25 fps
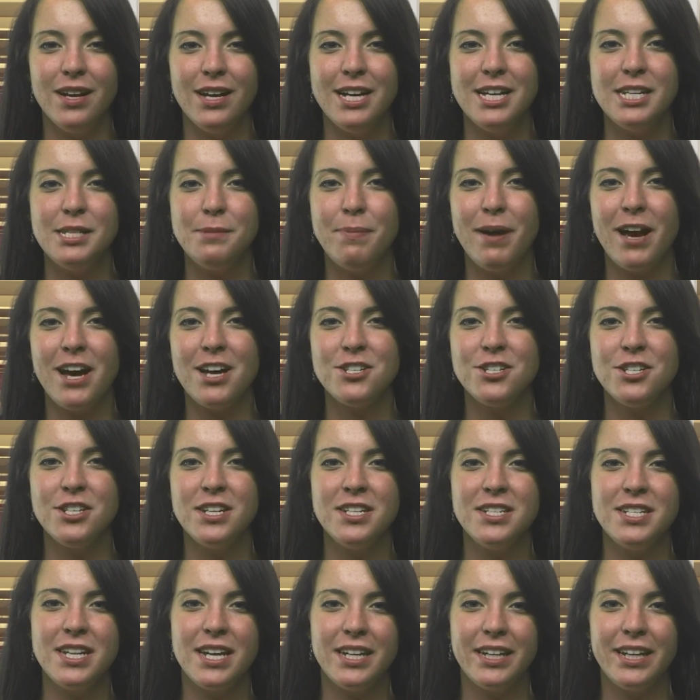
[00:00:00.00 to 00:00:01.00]
His
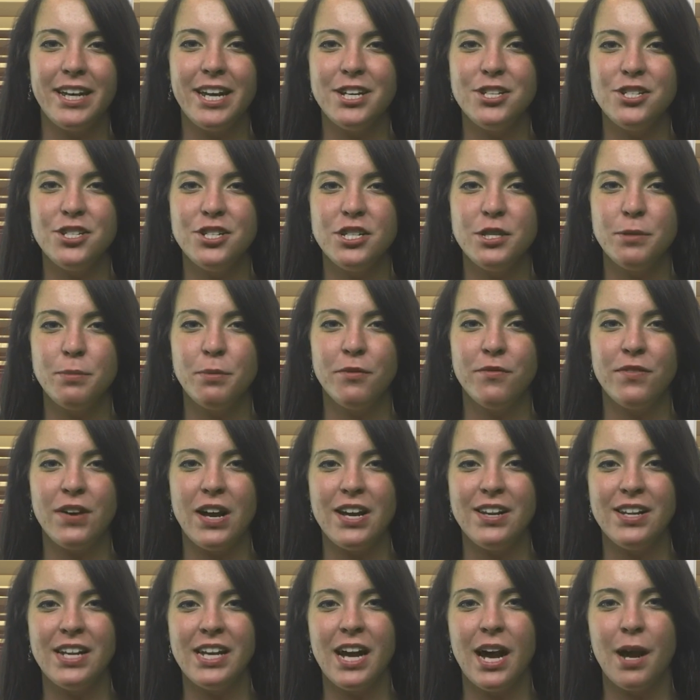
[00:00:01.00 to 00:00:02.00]
passion and dedication to
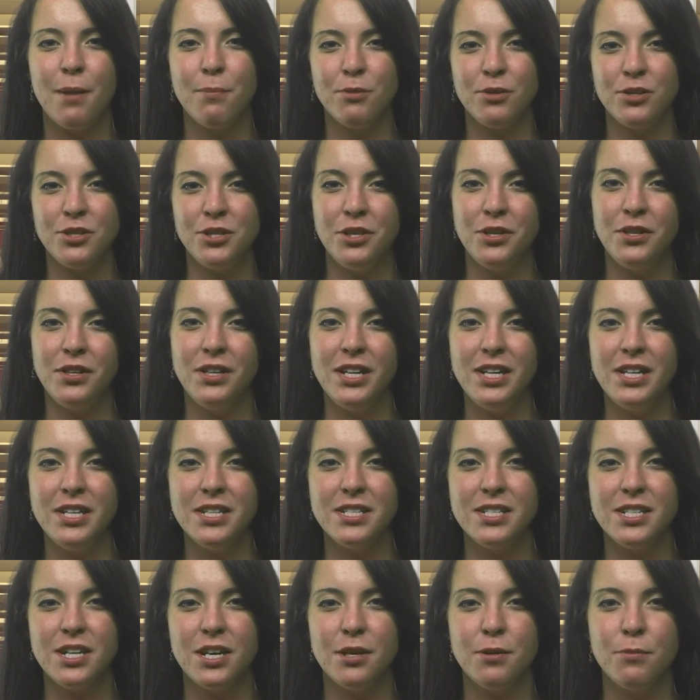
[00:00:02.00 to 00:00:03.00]
providing
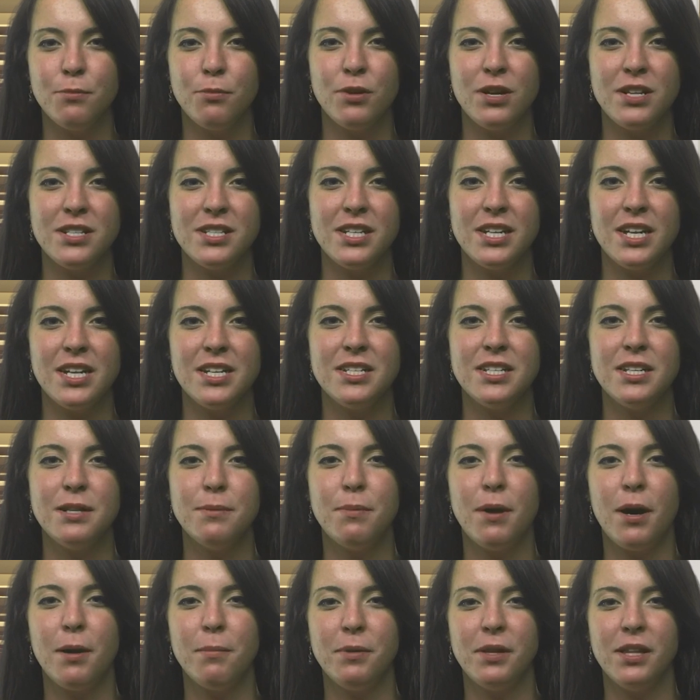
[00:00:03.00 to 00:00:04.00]
opportunities to
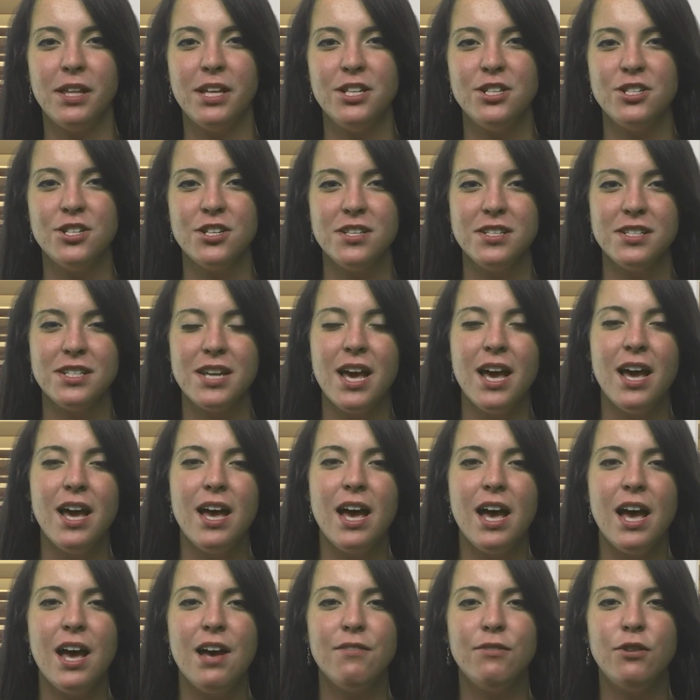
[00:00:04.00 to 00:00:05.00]
unprecedented populations
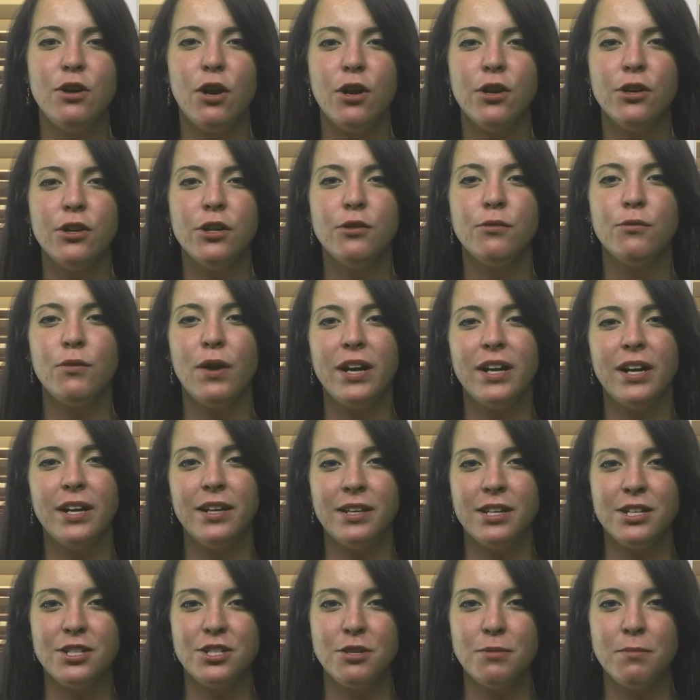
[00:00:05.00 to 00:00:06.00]
have garnered
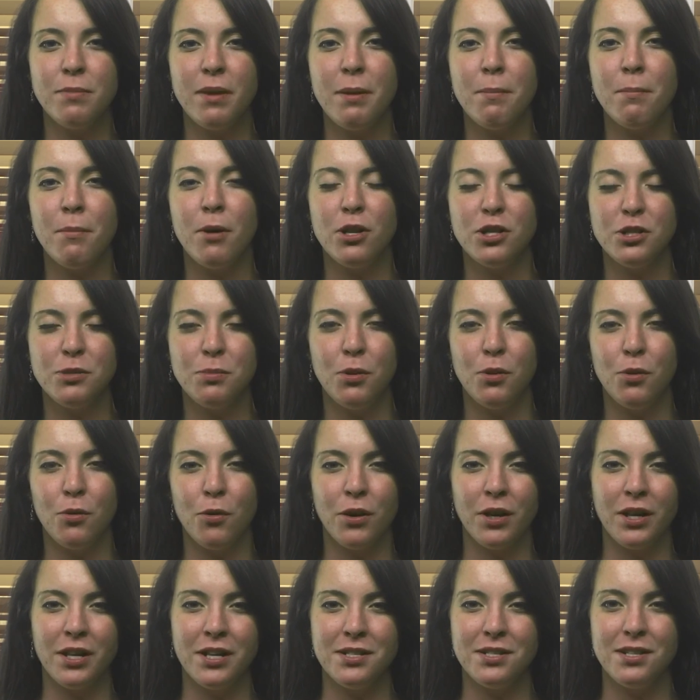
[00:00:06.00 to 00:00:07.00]
recognition by multiple
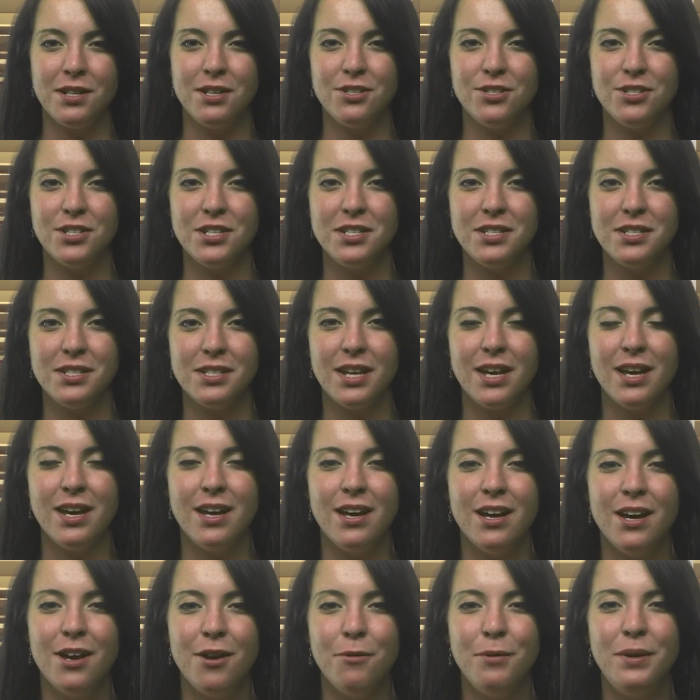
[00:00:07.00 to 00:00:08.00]
organizations.
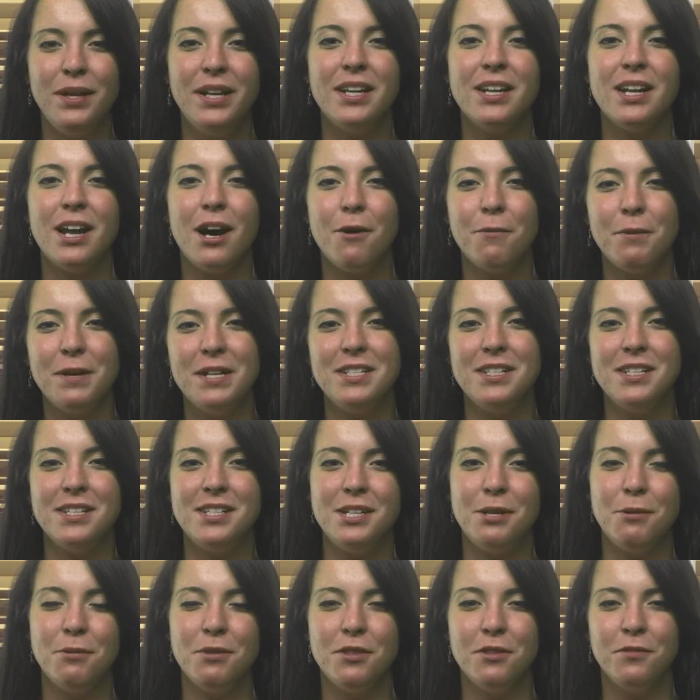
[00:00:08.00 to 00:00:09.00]
We cannot wait to
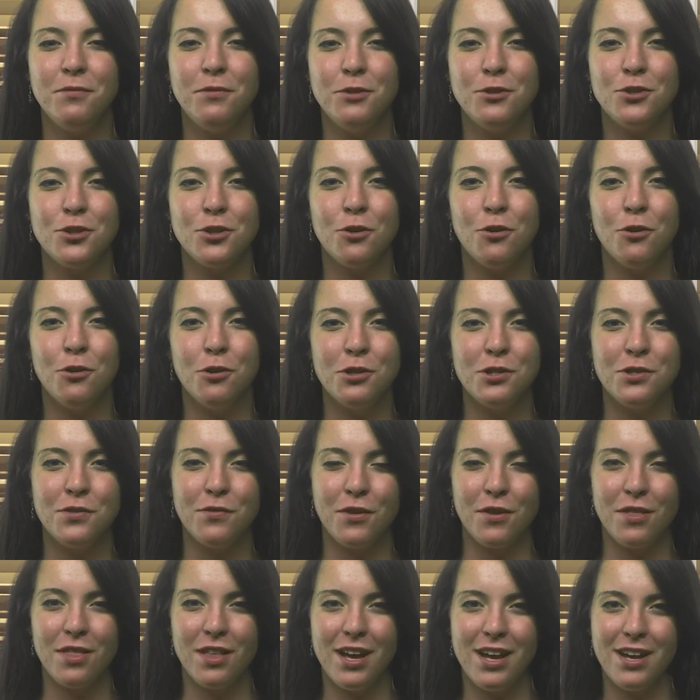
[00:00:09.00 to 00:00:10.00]
see what the future holds
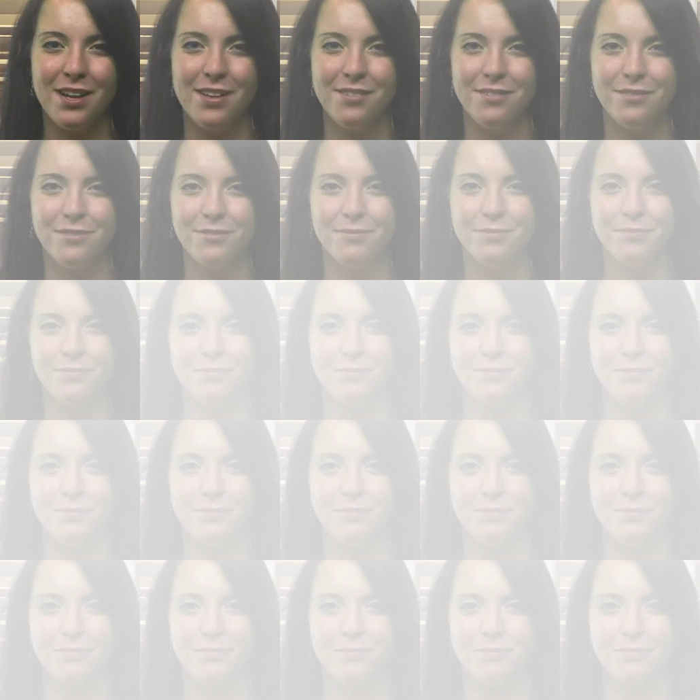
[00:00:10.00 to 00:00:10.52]
for Thine.